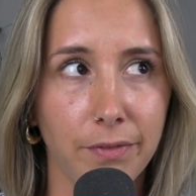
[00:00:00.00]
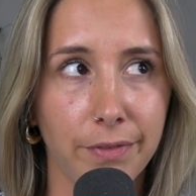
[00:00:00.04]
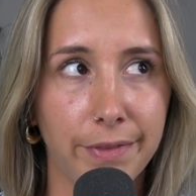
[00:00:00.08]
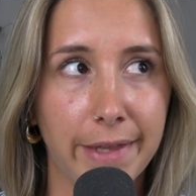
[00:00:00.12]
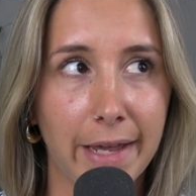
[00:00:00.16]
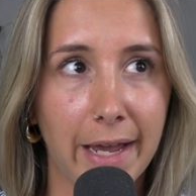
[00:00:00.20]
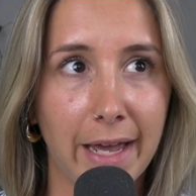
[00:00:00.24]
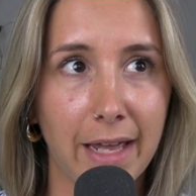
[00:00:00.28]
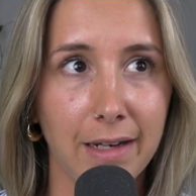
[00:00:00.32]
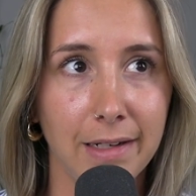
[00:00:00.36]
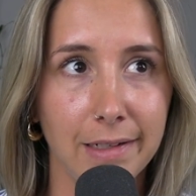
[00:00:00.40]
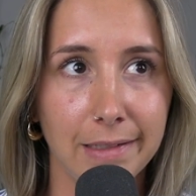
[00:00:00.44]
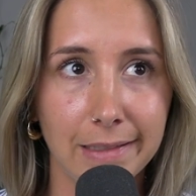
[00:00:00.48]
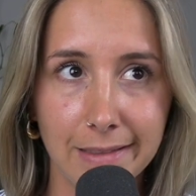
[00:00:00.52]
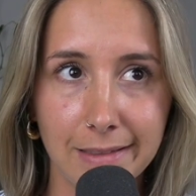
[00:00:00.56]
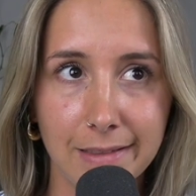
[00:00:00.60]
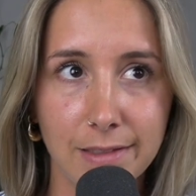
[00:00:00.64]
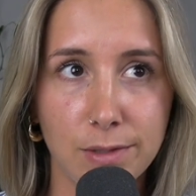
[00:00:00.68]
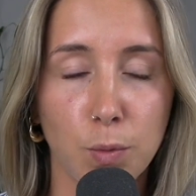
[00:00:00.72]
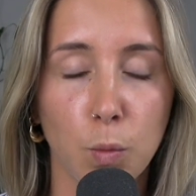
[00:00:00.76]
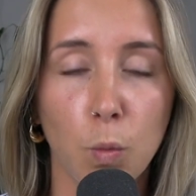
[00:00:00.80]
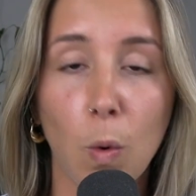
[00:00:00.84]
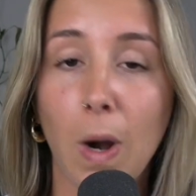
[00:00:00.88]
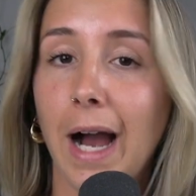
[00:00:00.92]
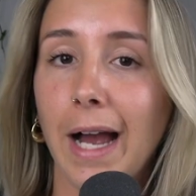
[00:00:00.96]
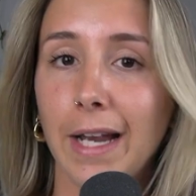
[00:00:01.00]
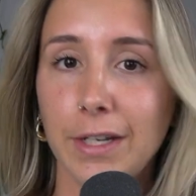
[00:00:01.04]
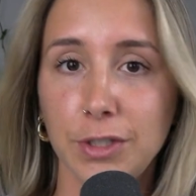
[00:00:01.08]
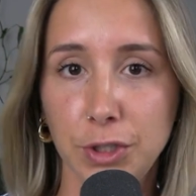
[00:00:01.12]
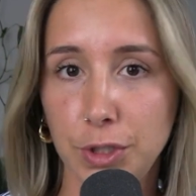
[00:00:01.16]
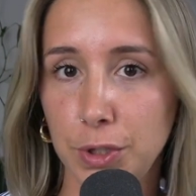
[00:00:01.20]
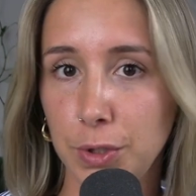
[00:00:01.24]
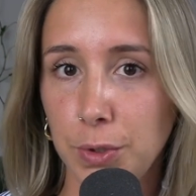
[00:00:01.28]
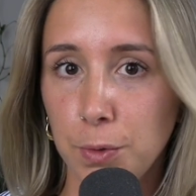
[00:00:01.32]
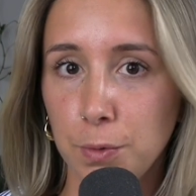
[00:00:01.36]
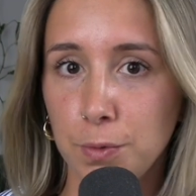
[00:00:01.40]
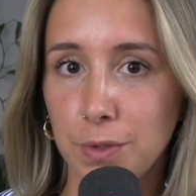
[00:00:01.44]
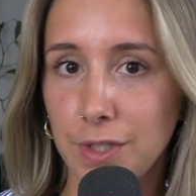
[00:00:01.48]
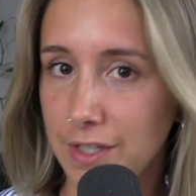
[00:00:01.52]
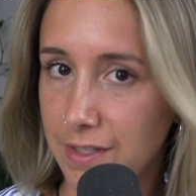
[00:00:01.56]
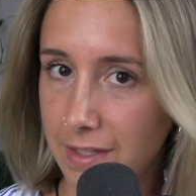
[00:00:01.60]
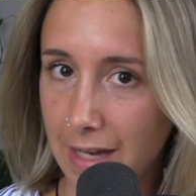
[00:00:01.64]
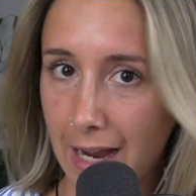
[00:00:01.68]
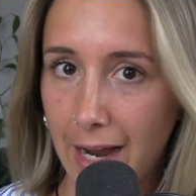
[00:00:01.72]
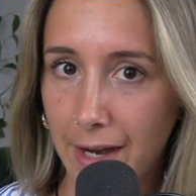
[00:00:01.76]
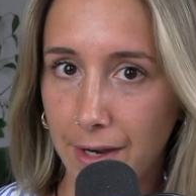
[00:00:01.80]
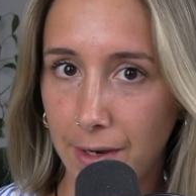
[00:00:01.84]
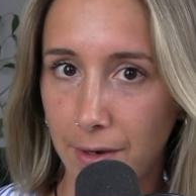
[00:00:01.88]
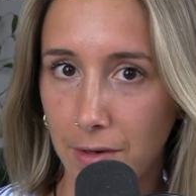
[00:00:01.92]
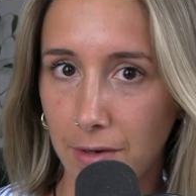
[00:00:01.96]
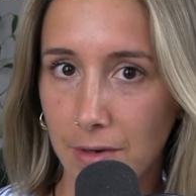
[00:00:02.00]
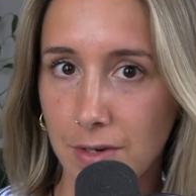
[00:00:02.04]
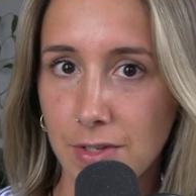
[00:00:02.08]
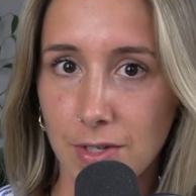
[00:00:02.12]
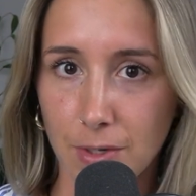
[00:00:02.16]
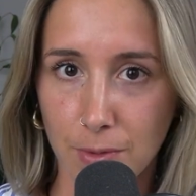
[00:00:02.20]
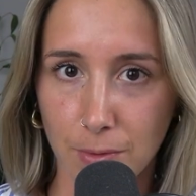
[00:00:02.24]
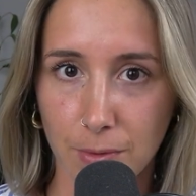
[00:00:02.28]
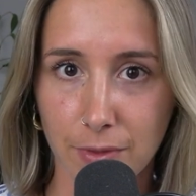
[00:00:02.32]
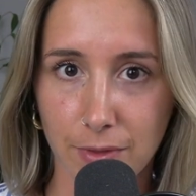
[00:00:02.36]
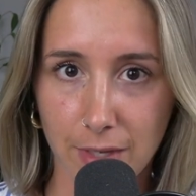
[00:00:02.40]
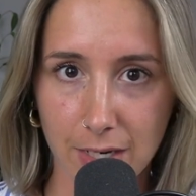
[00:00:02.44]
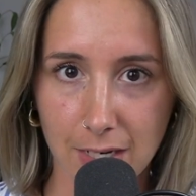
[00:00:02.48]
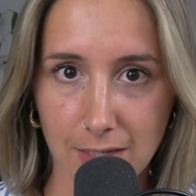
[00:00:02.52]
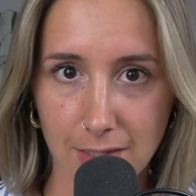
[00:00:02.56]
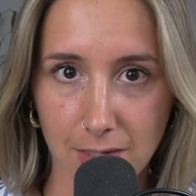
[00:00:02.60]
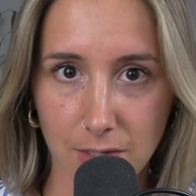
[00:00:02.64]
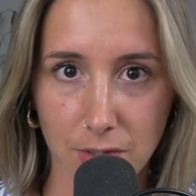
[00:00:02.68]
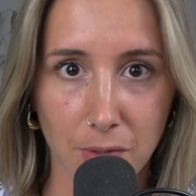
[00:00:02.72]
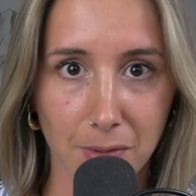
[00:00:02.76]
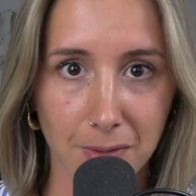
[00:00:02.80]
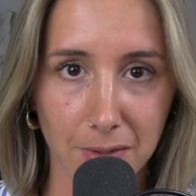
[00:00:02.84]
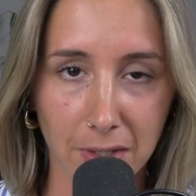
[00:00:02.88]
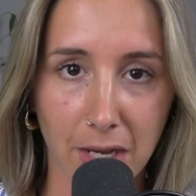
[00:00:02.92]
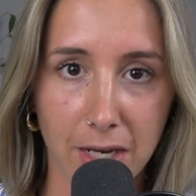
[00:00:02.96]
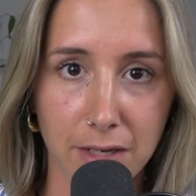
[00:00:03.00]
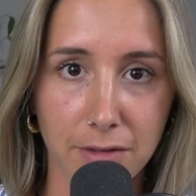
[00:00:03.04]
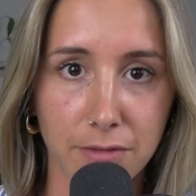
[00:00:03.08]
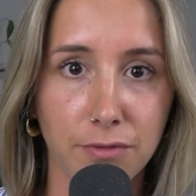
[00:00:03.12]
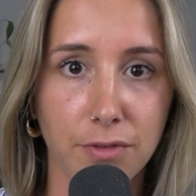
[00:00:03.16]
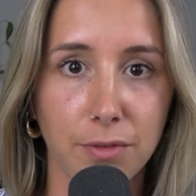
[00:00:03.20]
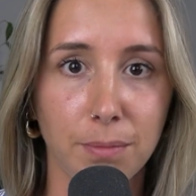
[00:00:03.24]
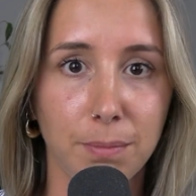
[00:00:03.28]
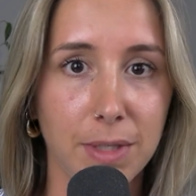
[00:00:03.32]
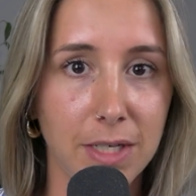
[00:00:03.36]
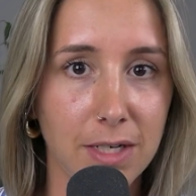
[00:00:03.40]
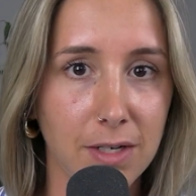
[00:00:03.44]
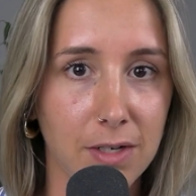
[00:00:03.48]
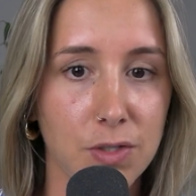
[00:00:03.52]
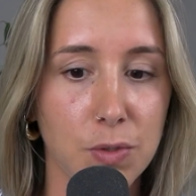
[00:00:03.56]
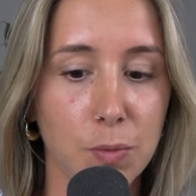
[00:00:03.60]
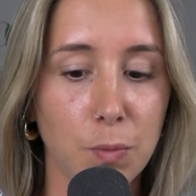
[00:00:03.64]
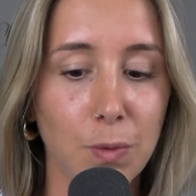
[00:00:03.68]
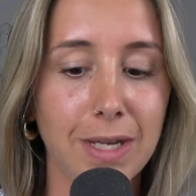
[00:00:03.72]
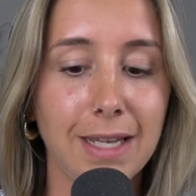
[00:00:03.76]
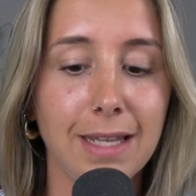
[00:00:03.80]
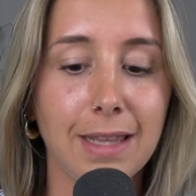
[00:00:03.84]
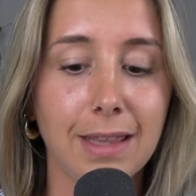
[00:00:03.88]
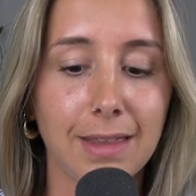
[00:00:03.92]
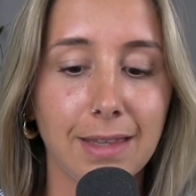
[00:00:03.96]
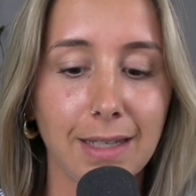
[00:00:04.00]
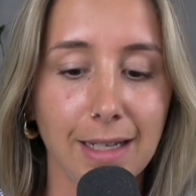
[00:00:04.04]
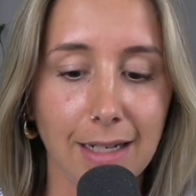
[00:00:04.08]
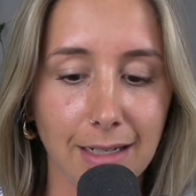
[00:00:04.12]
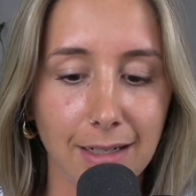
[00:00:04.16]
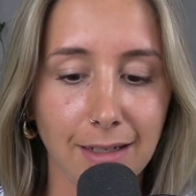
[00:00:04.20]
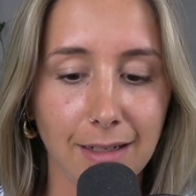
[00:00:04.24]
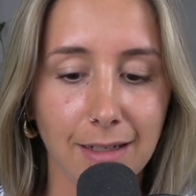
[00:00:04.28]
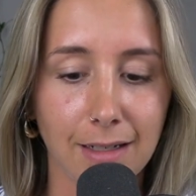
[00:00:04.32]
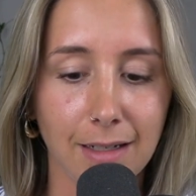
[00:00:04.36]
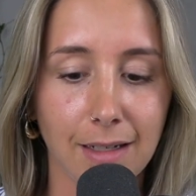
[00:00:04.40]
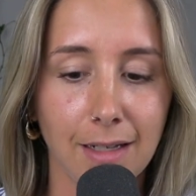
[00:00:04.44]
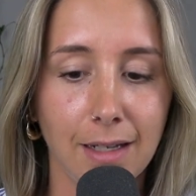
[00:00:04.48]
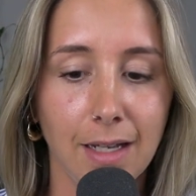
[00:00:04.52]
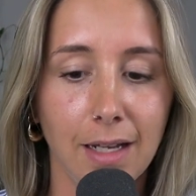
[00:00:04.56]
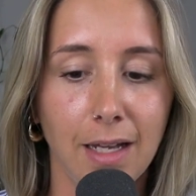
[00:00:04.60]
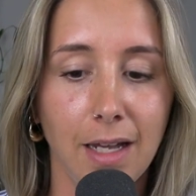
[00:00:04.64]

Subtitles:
that is why you desire certain things in your life, because we think